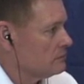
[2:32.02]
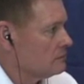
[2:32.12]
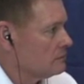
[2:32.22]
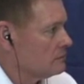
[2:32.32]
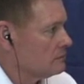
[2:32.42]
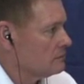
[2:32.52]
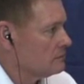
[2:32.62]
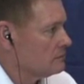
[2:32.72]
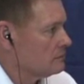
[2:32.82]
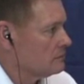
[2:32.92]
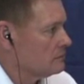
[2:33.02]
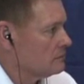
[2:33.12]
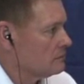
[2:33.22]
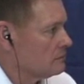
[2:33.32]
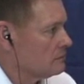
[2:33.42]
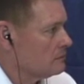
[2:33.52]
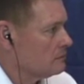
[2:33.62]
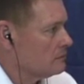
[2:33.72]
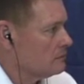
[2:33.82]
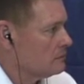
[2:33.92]

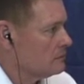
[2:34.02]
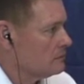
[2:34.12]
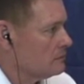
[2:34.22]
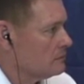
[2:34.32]
[no speech]